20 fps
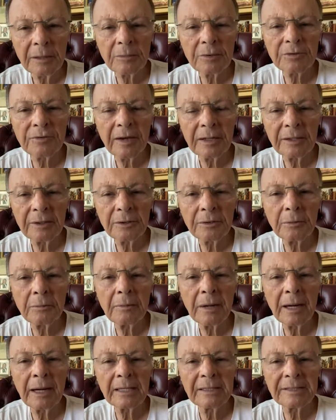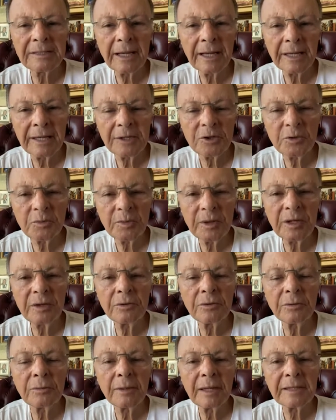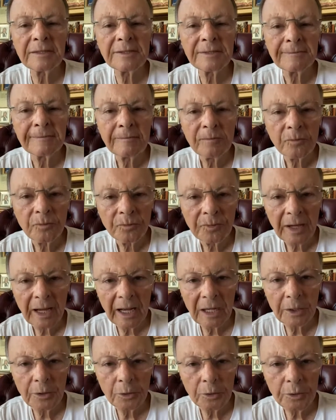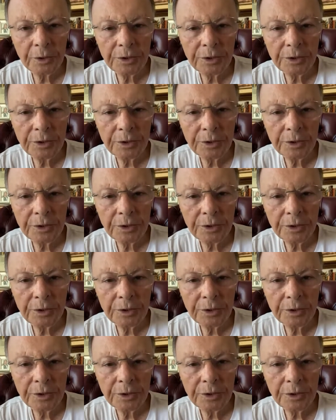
And tomorrow, we will continue speaking more